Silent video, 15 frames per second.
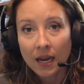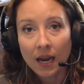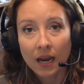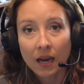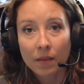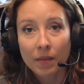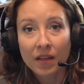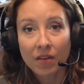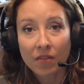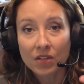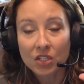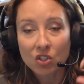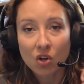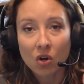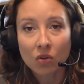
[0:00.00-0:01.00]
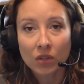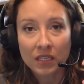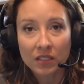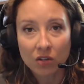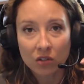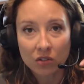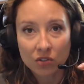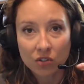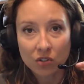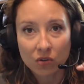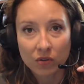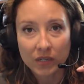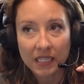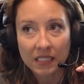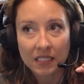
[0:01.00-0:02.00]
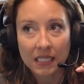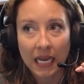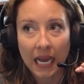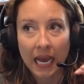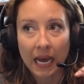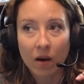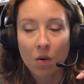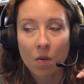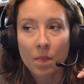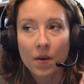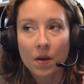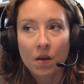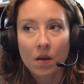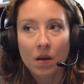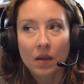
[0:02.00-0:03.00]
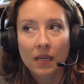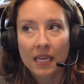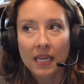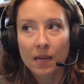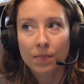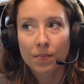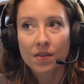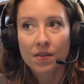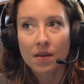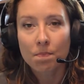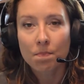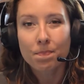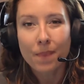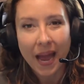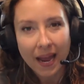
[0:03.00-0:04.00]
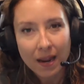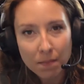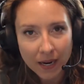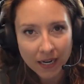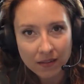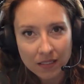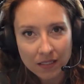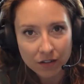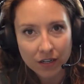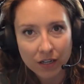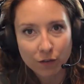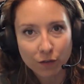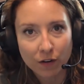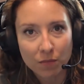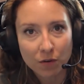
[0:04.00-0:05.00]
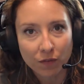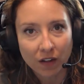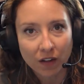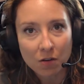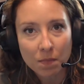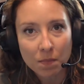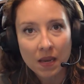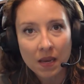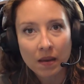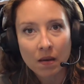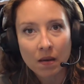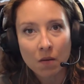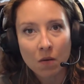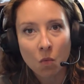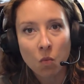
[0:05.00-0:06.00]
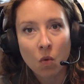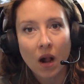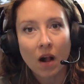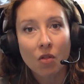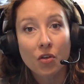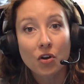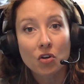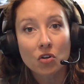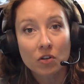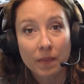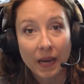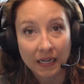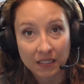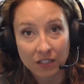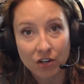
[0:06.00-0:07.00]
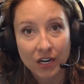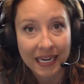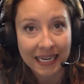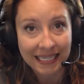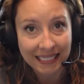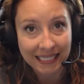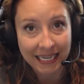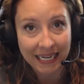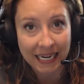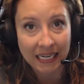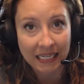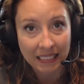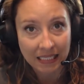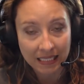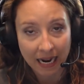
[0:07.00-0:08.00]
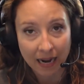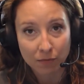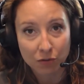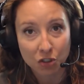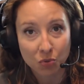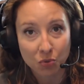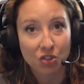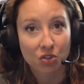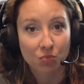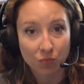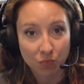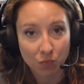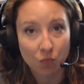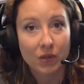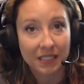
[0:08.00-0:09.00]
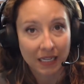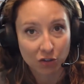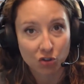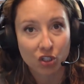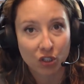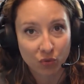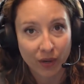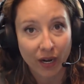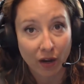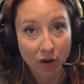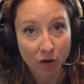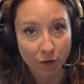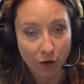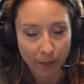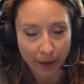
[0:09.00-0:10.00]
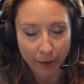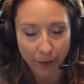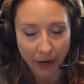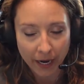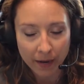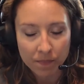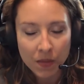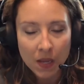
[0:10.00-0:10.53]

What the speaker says: And then the salt is also going to help keep the bad bacteria from developing while the good bacteria is getting established, which is what's actually creating your ferment, right?